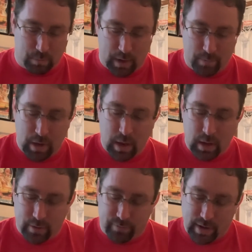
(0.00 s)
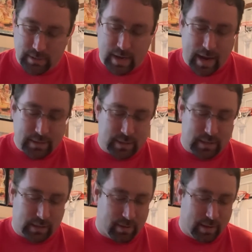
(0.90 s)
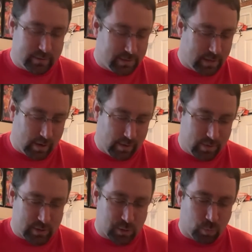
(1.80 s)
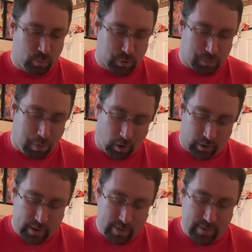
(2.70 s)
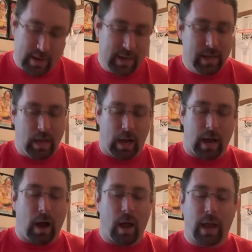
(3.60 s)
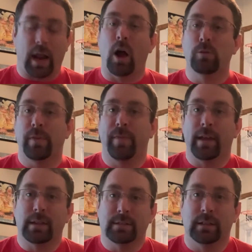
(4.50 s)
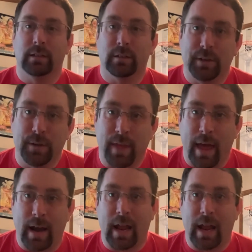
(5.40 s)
But fantastic that this was part of it, and I hope that they continue to do that.